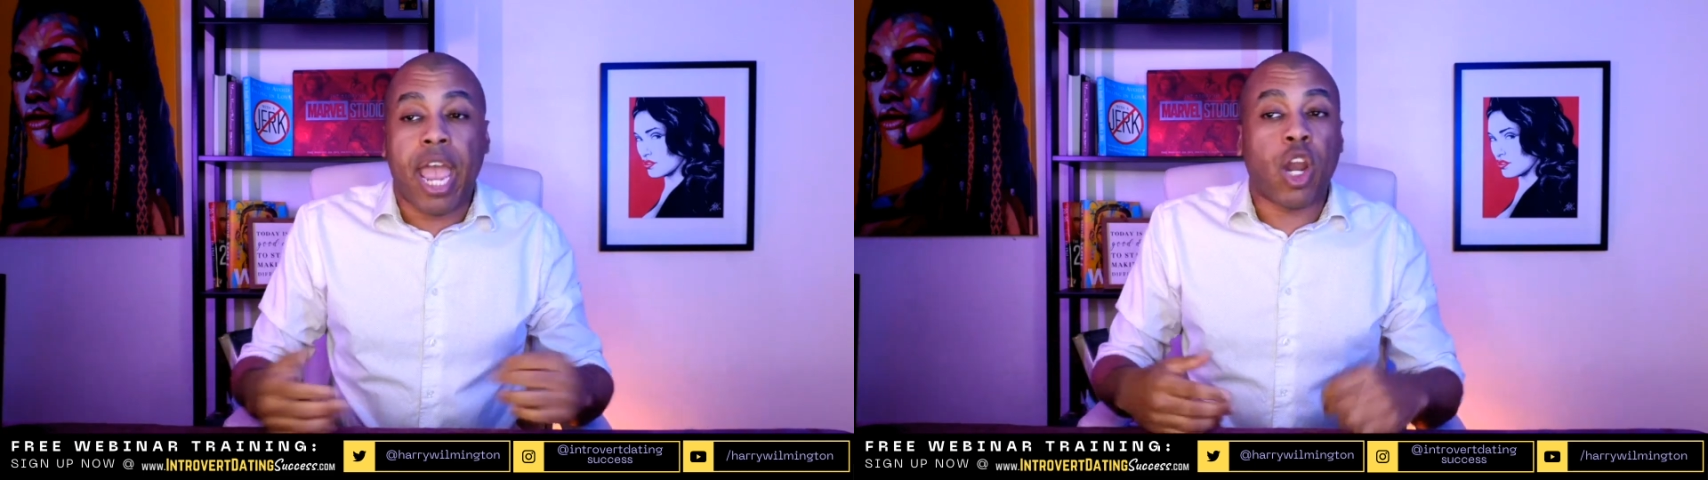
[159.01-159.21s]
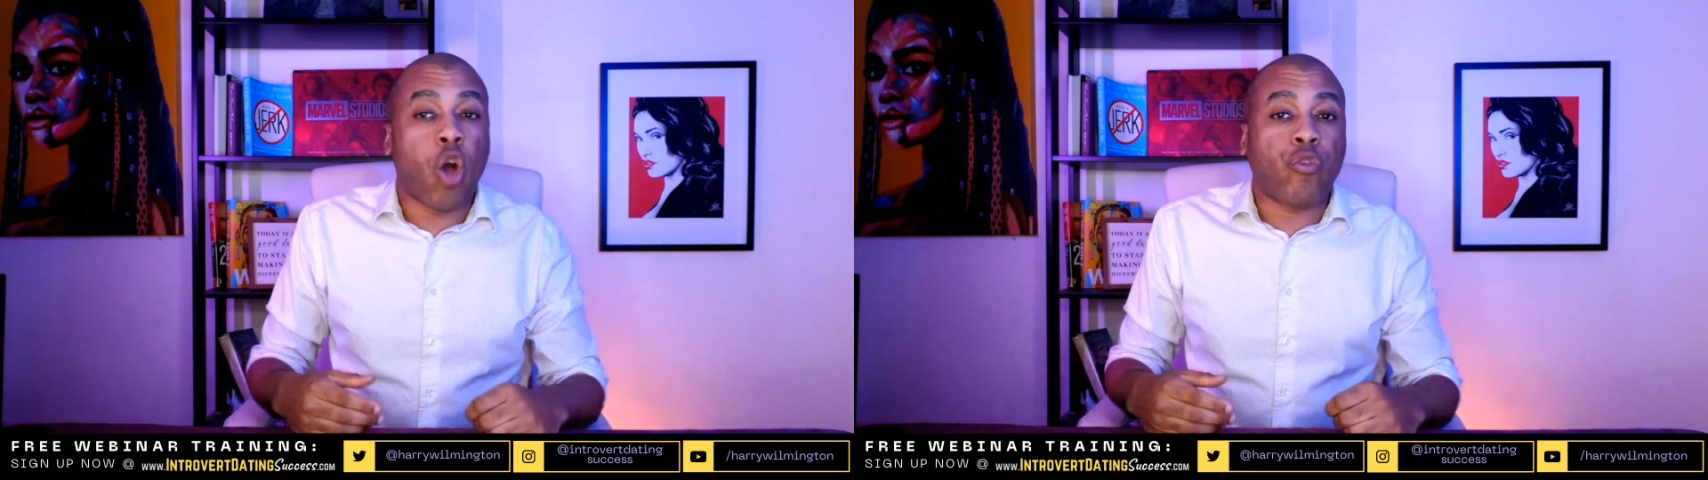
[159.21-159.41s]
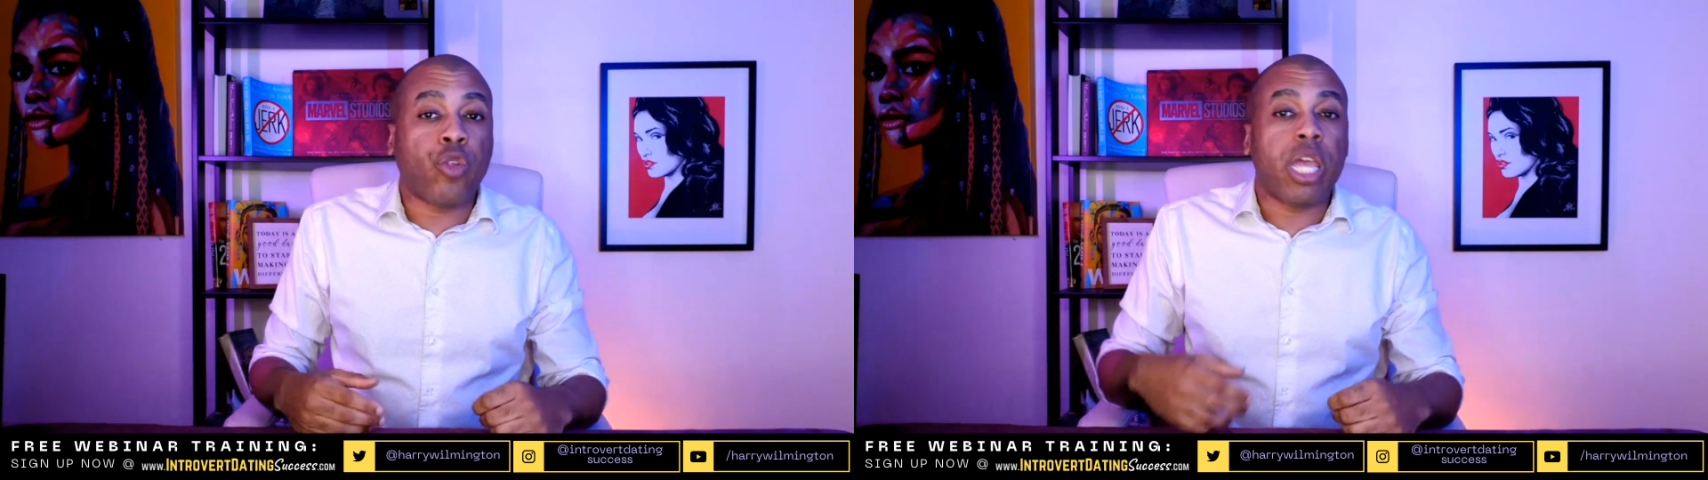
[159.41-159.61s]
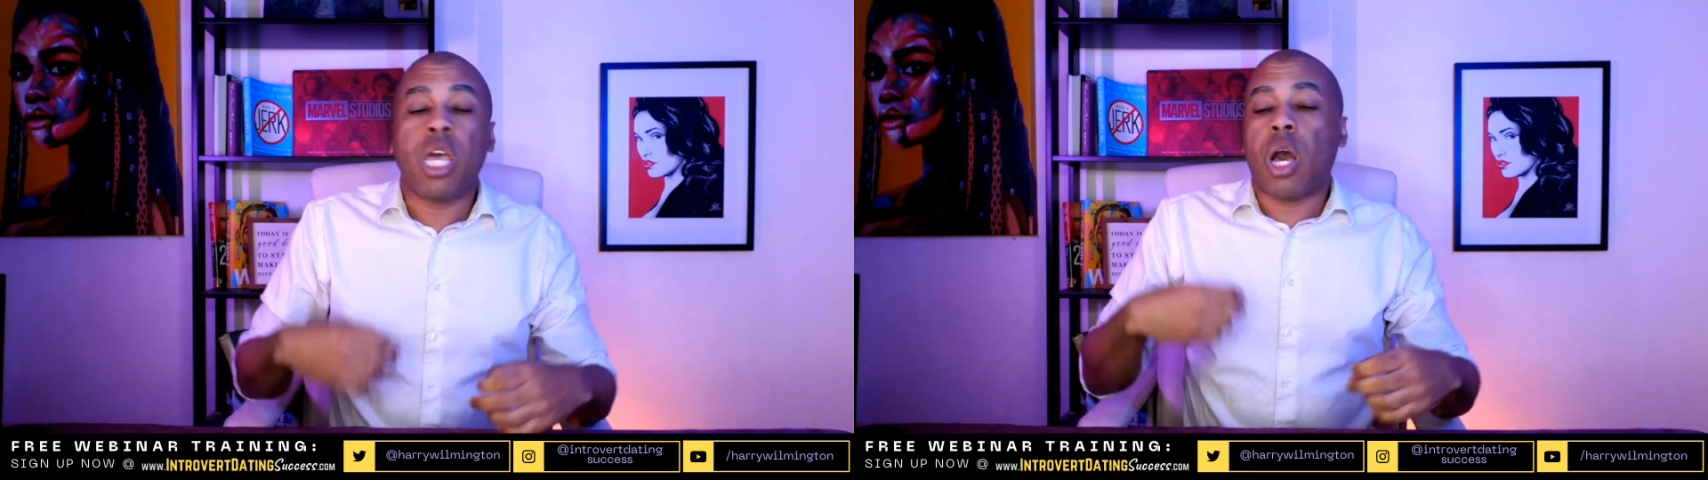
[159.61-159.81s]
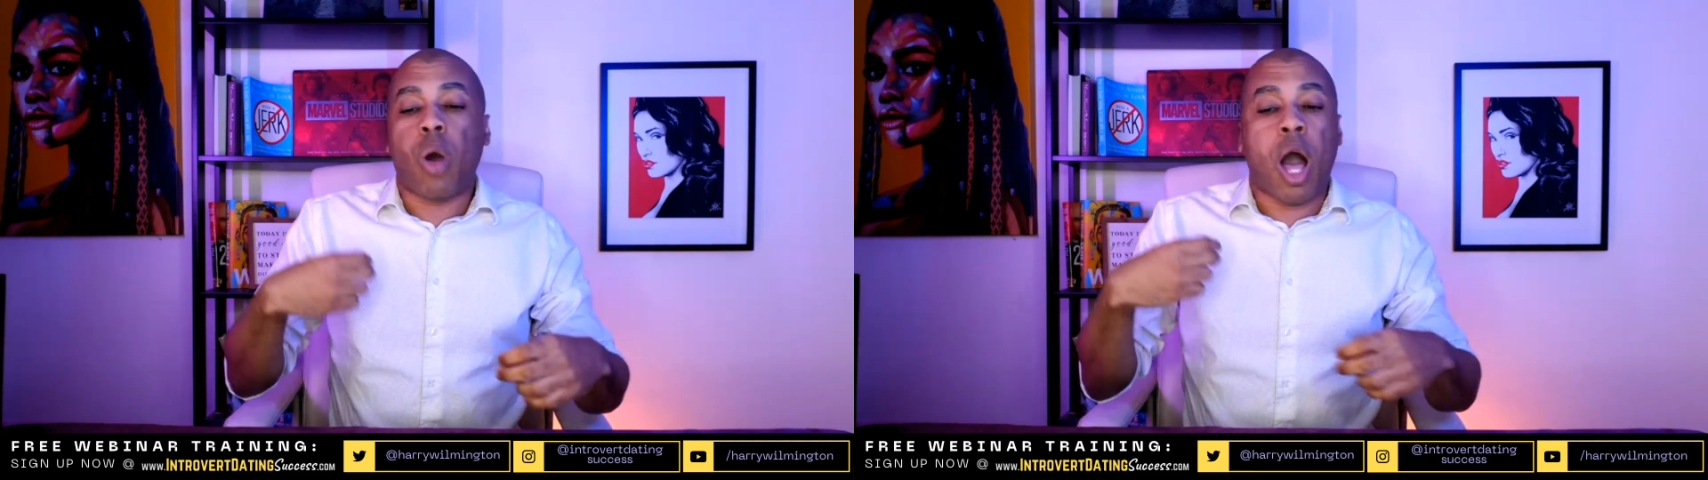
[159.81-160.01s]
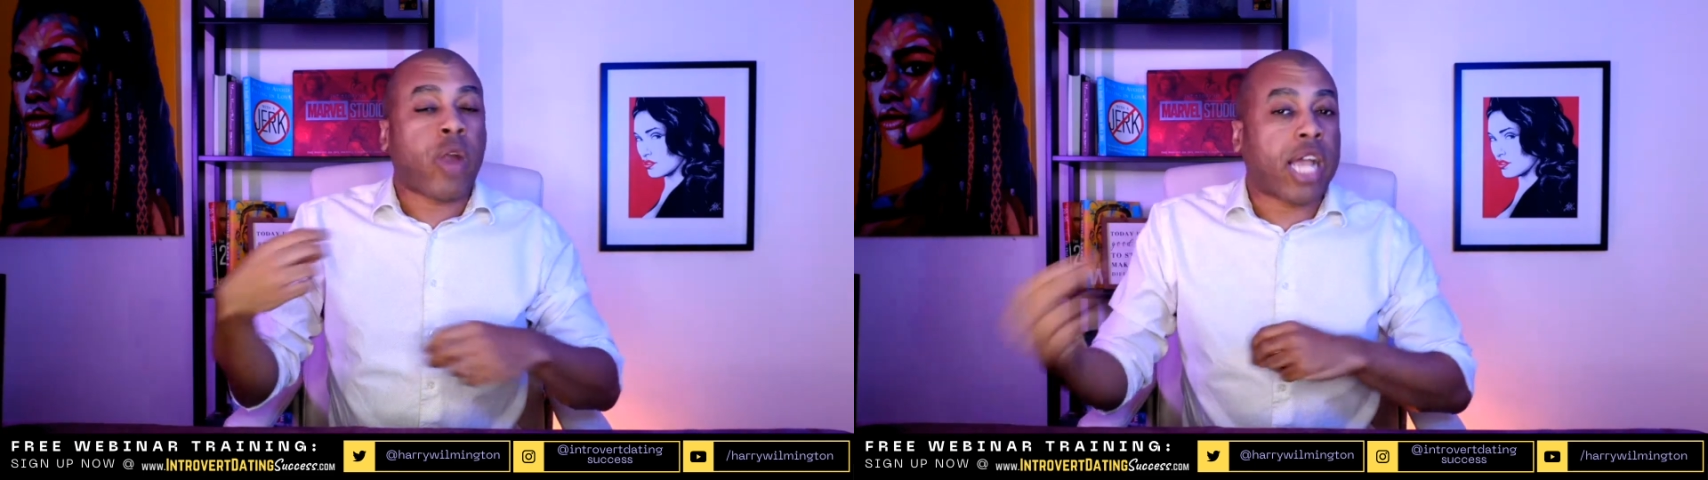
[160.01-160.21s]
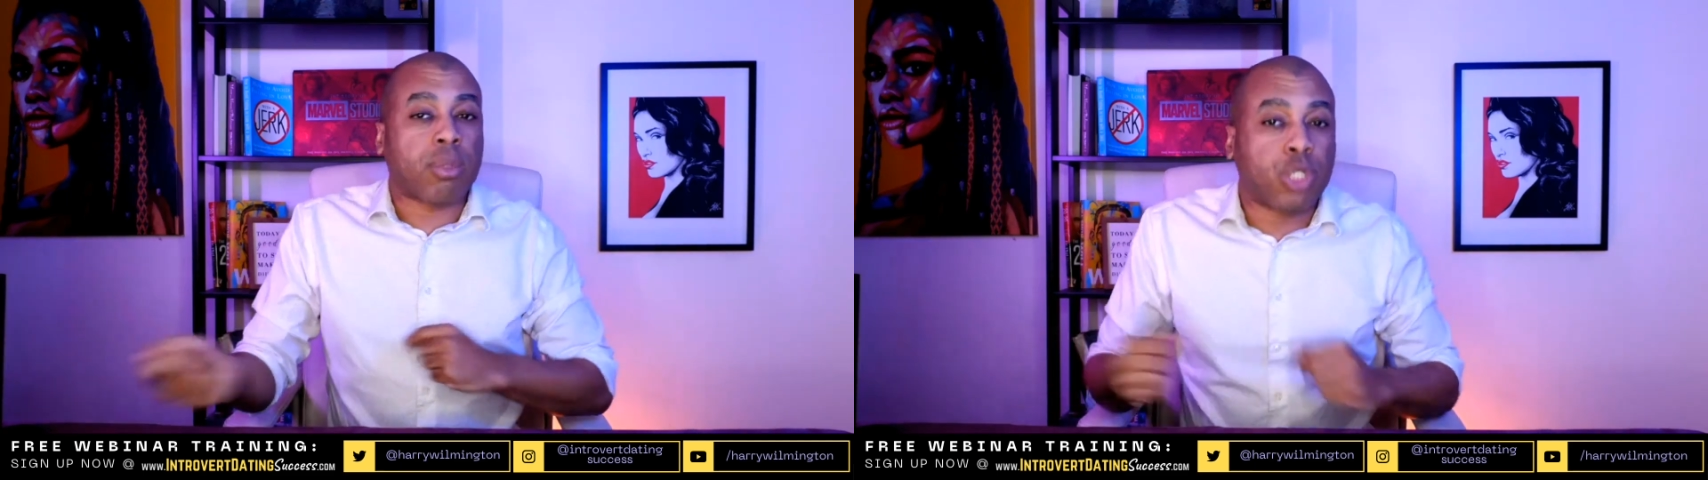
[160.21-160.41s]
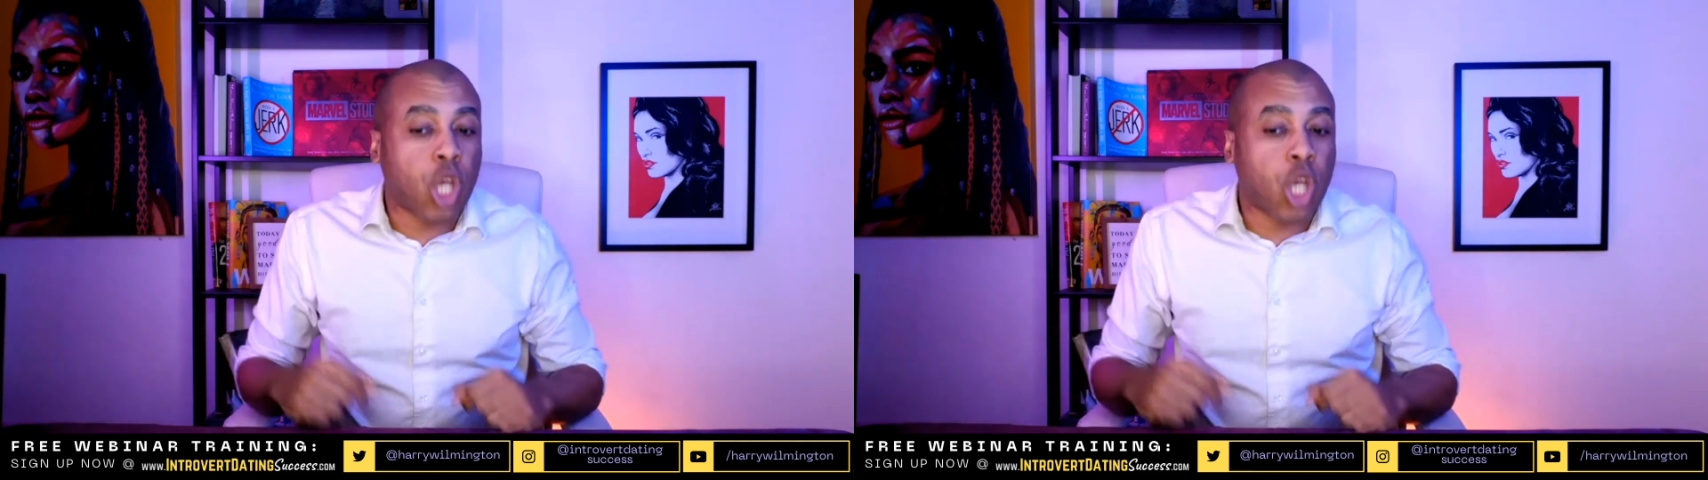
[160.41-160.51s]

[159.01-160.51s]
and hopefully I'll crack some